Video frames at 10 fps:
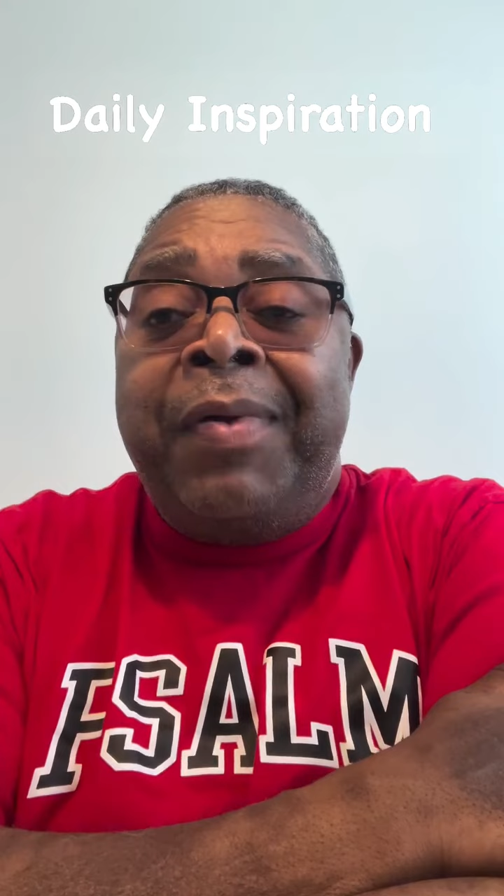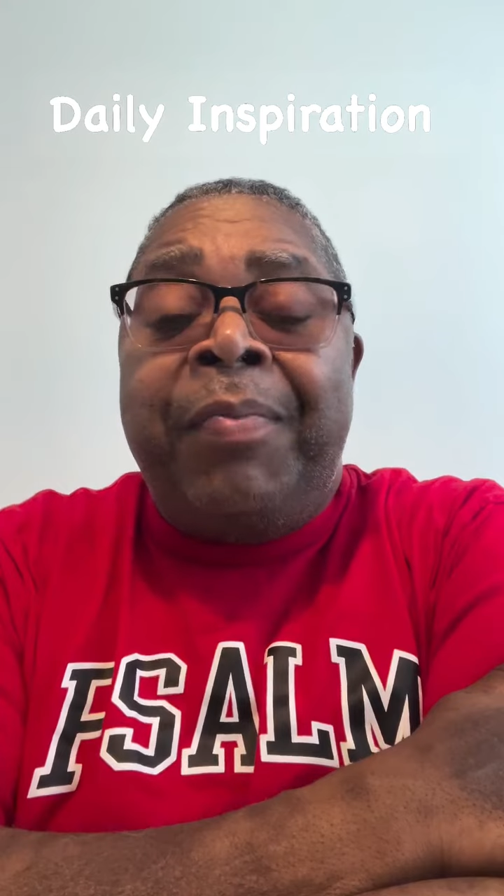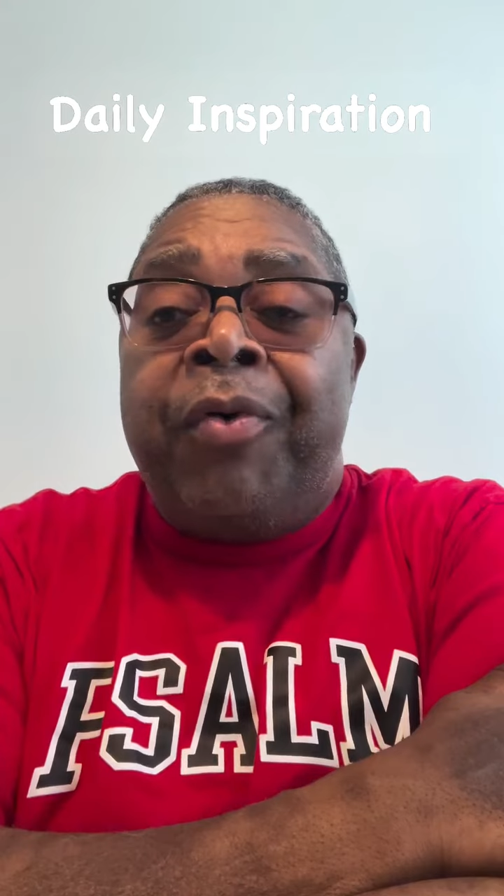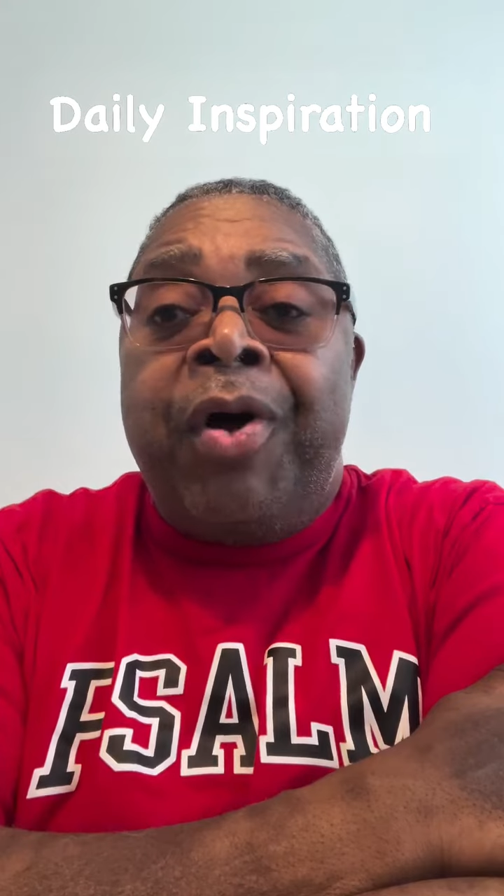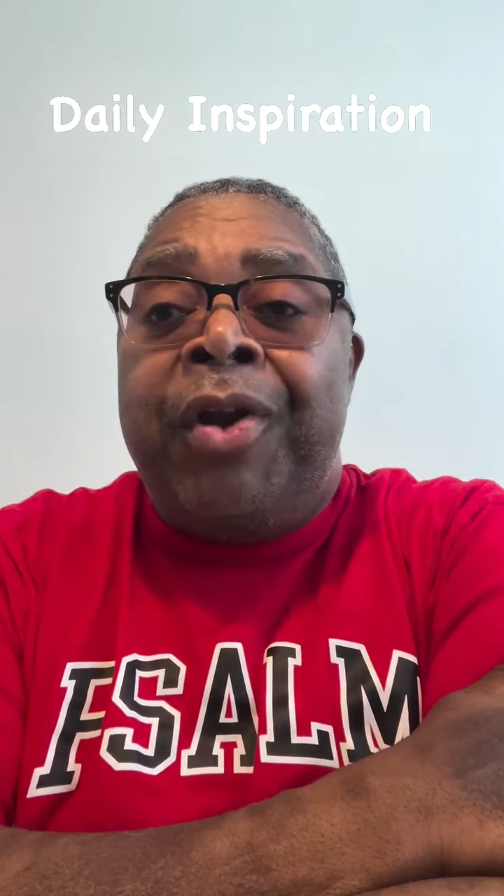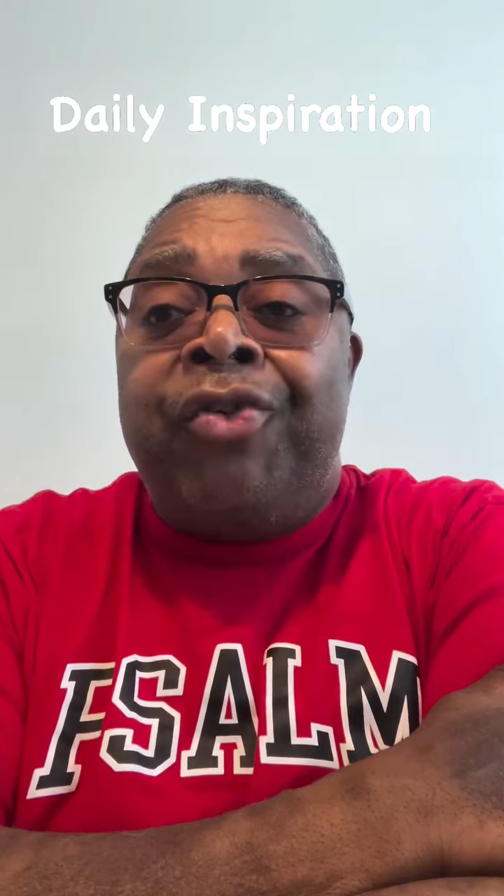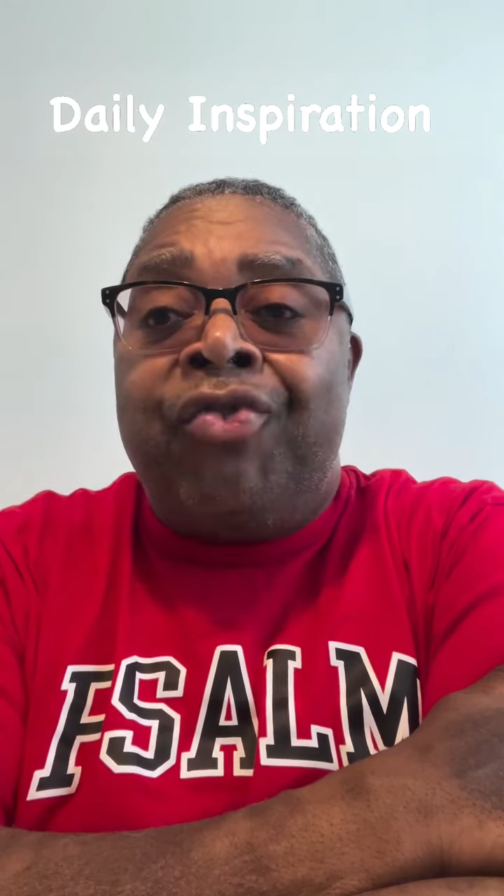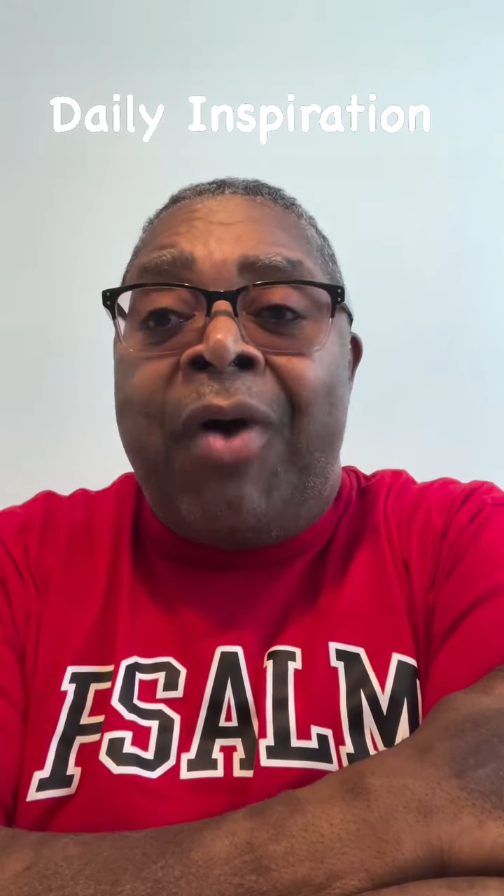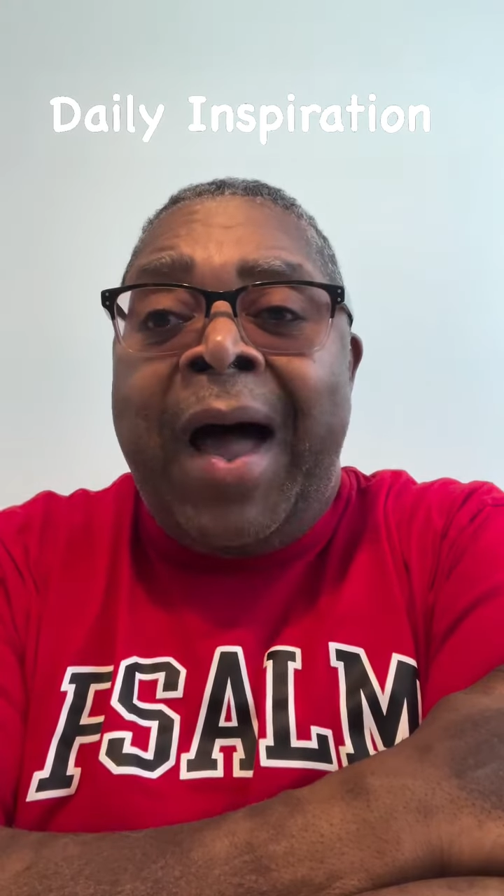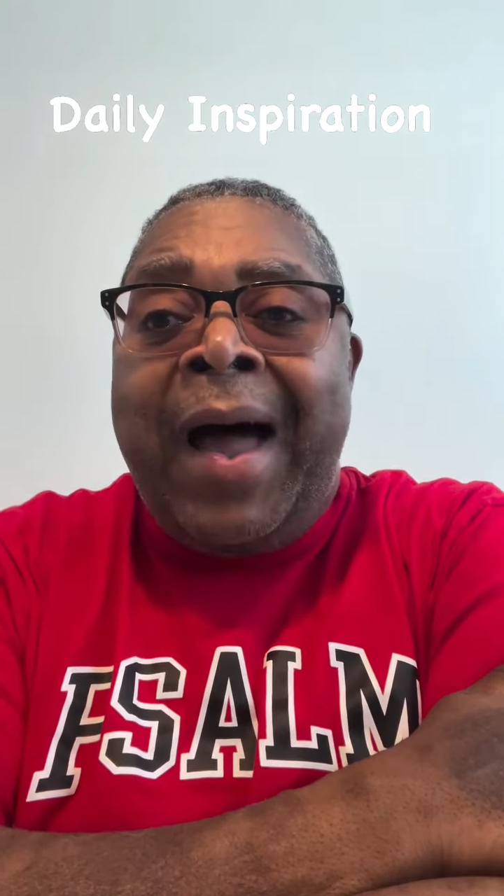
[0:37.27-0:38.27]
people are going to
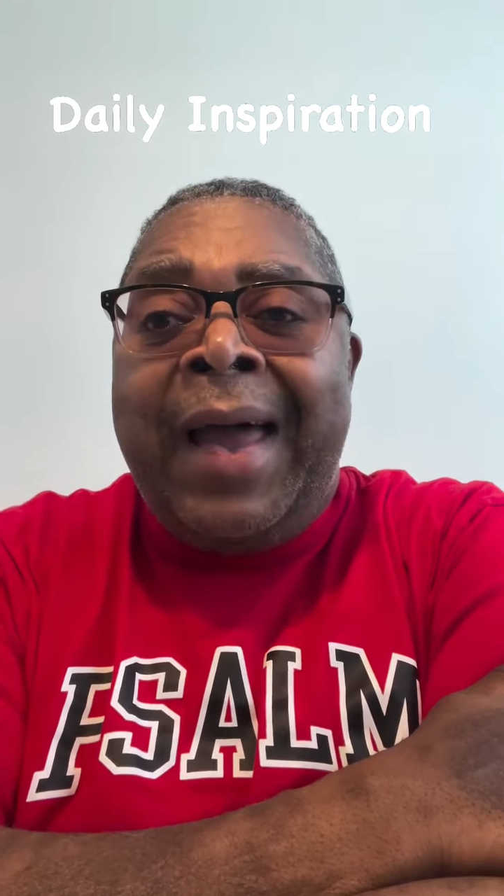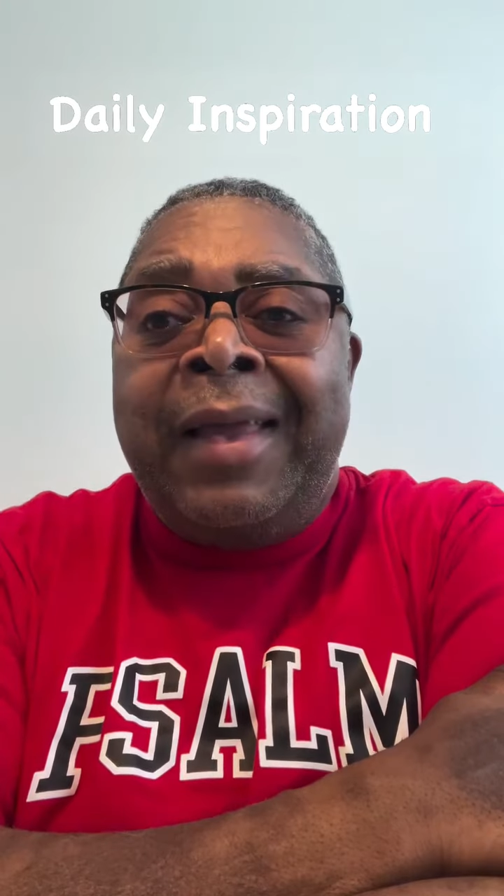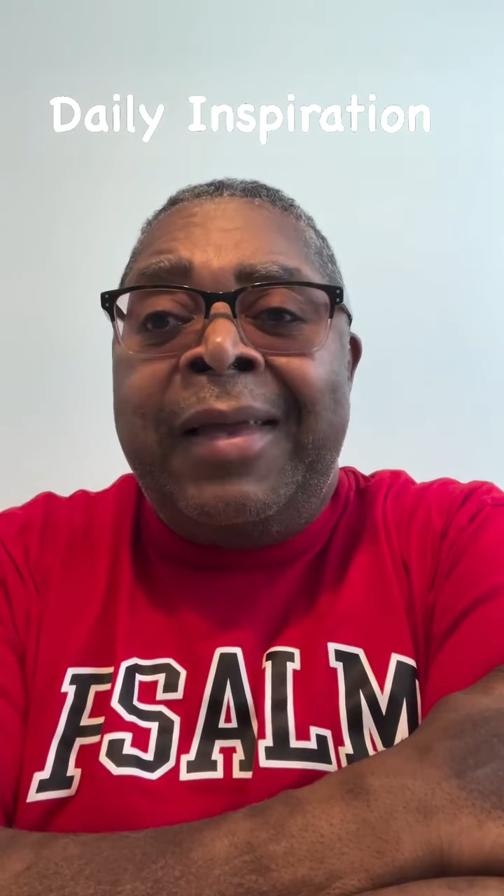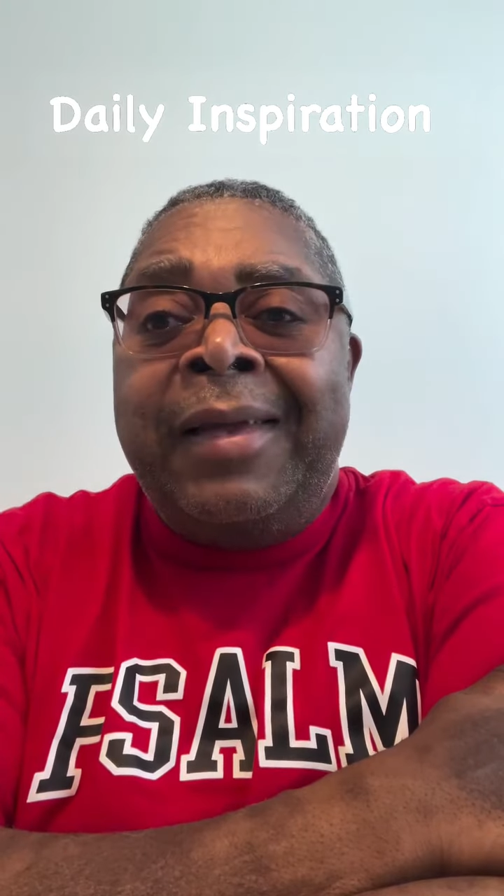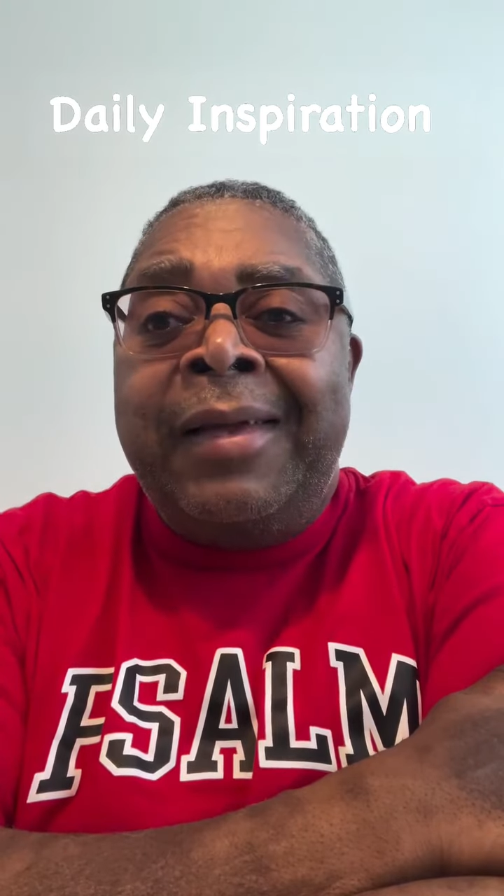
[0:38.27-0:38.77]
try